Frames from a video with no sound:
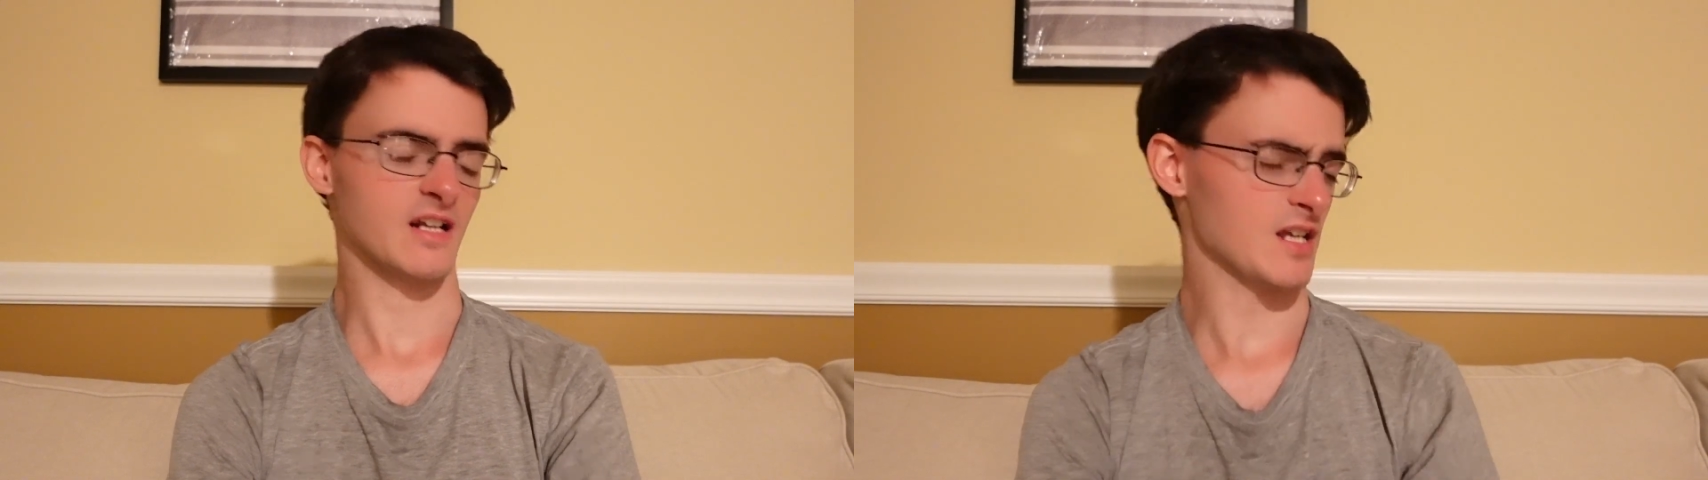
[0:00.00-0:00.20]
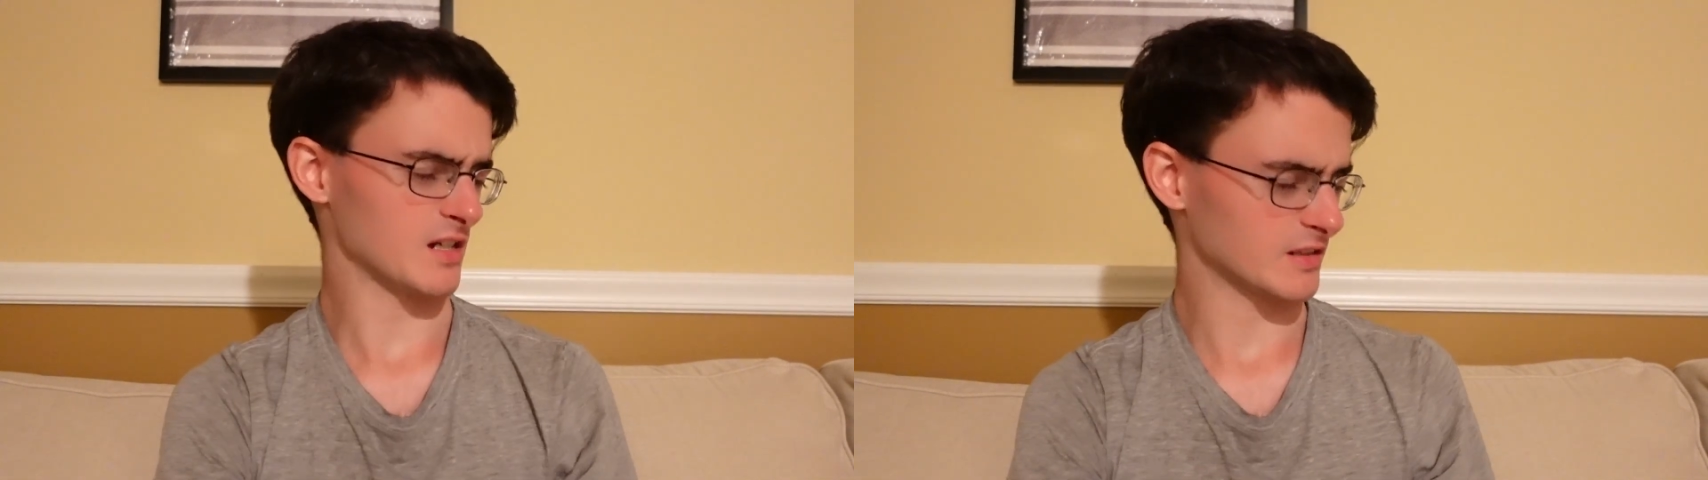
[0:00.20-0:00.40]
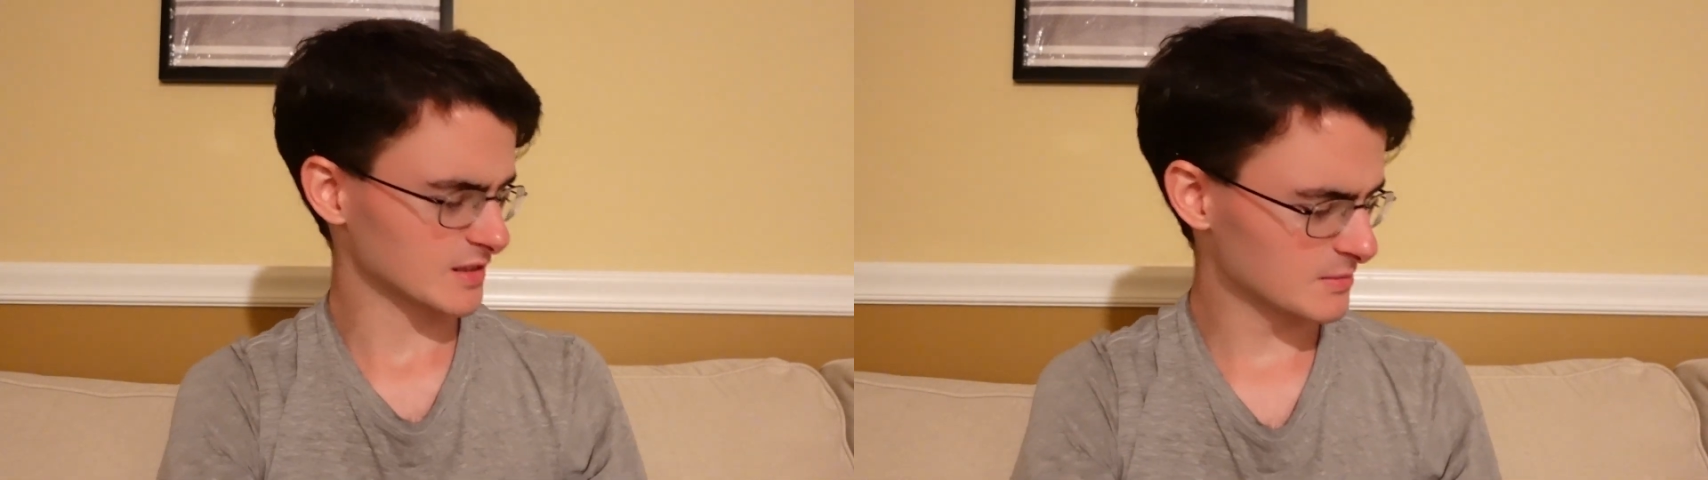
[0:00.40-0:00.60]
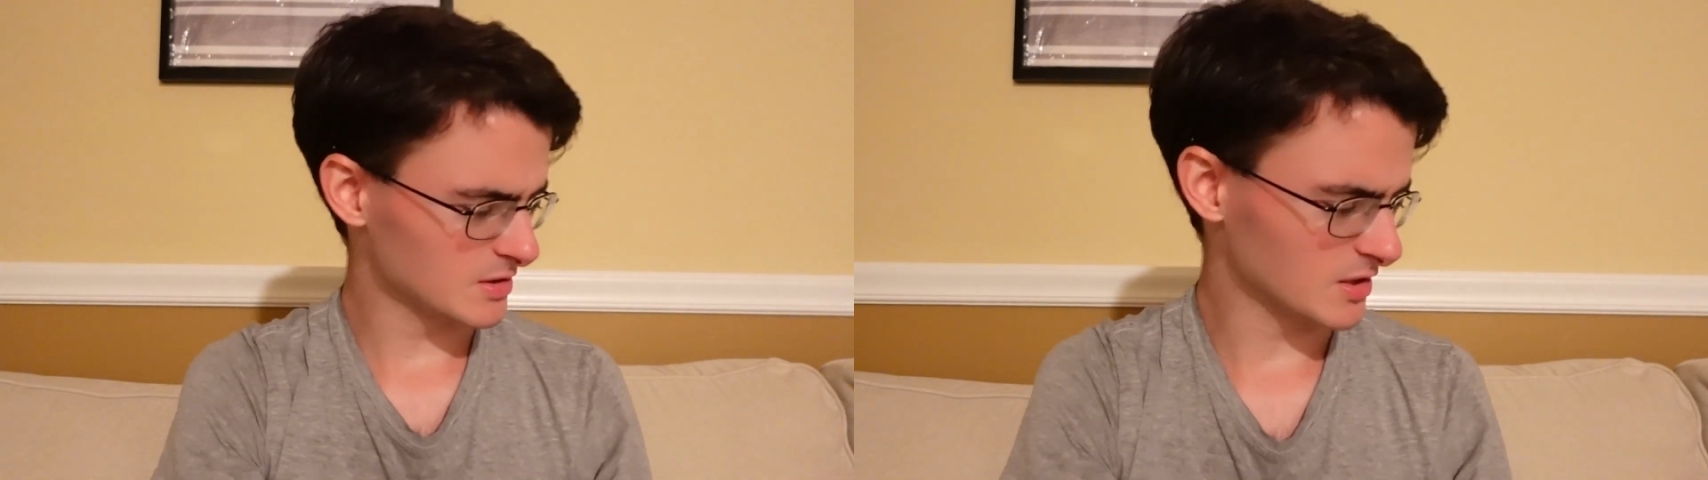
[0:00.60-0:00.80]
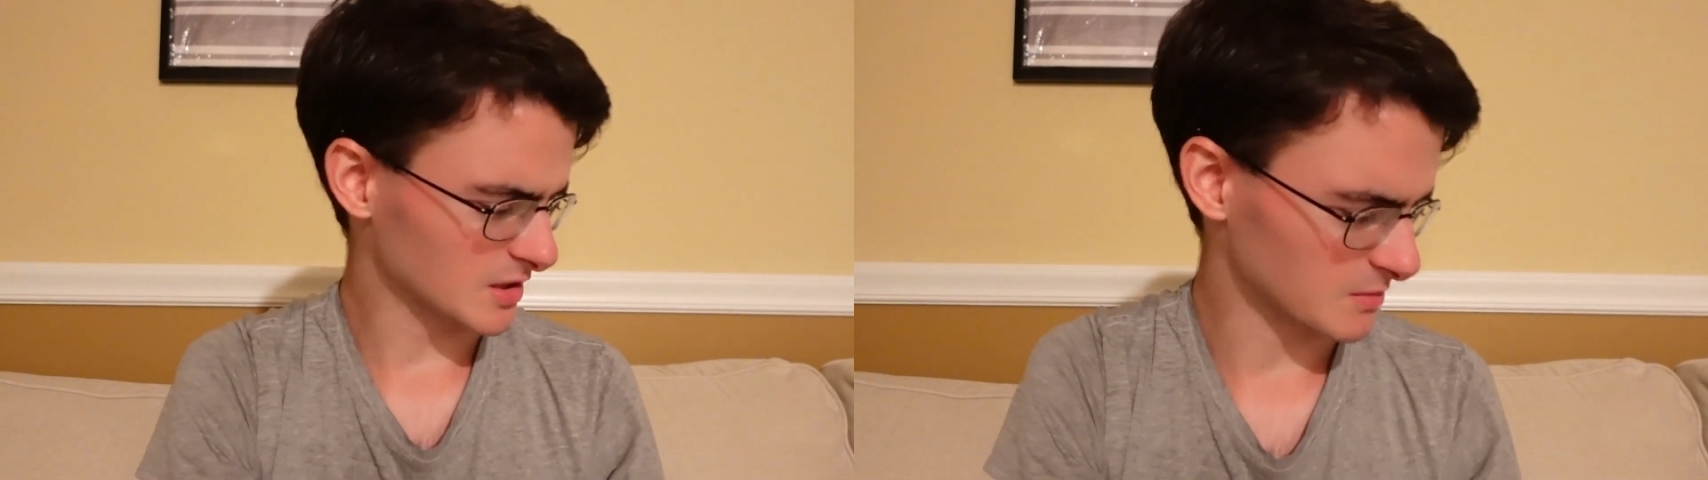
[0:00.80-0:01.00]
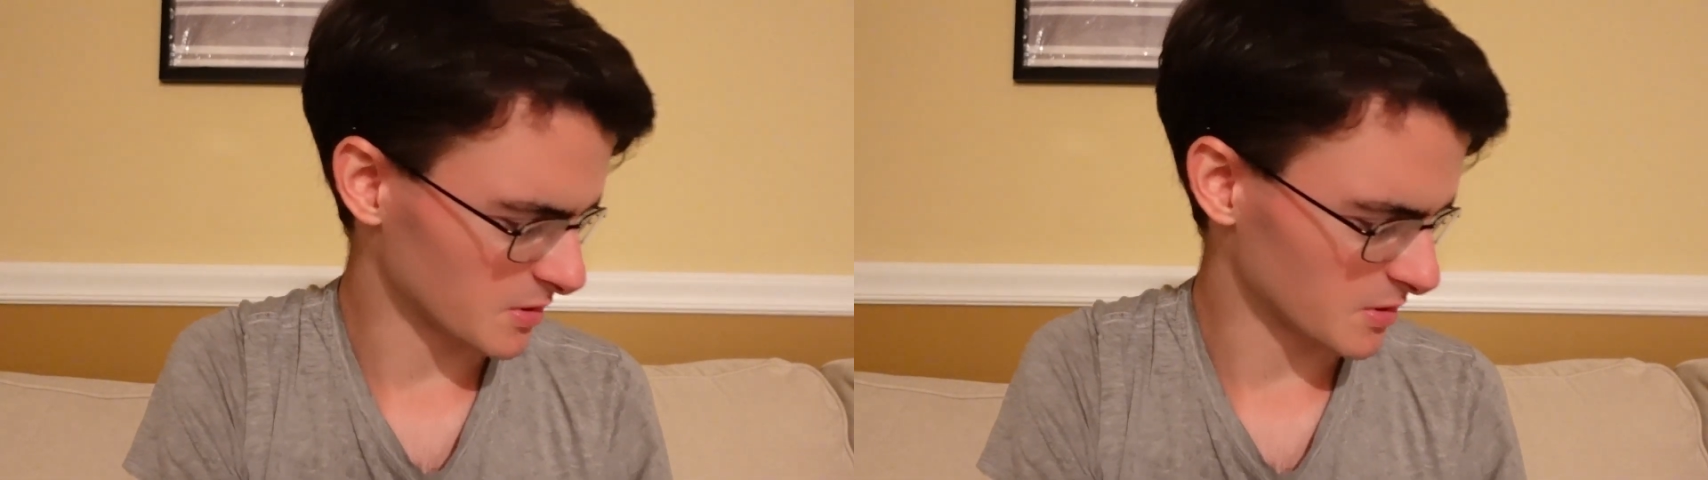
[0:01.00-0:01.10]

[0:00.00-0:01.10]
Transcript: Hang on, let me look at the